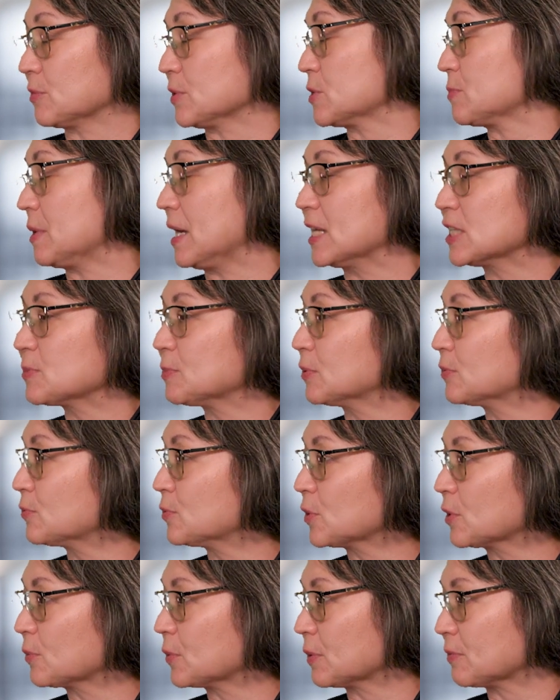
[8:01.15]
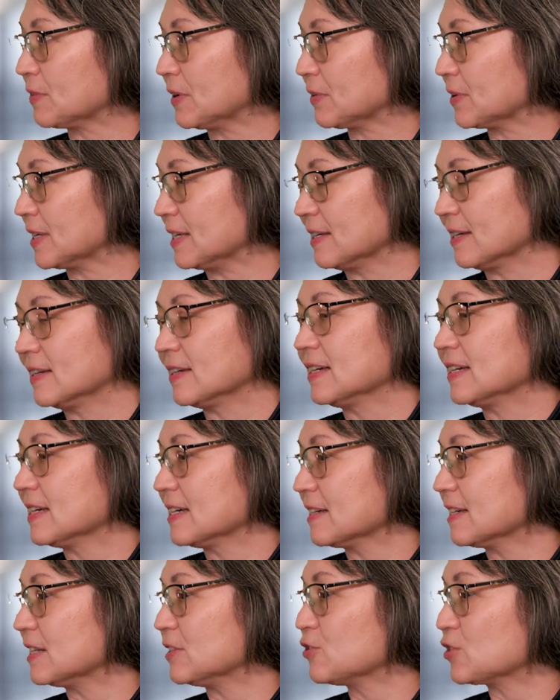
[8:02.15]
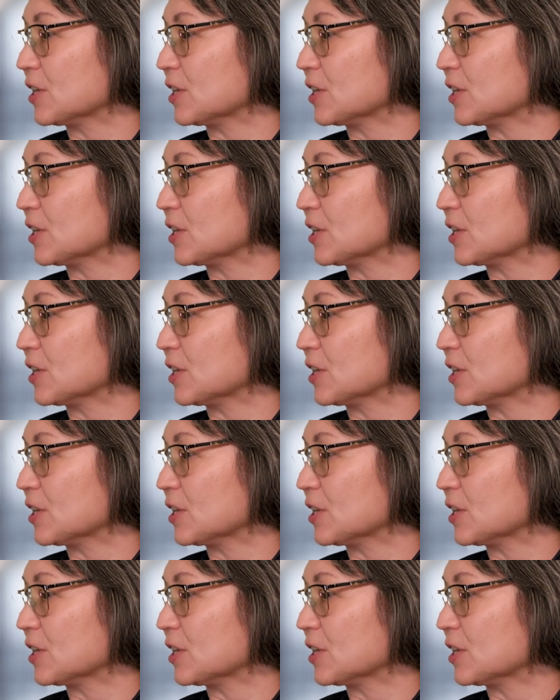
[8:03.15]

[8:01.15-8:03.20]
responsible for. We're in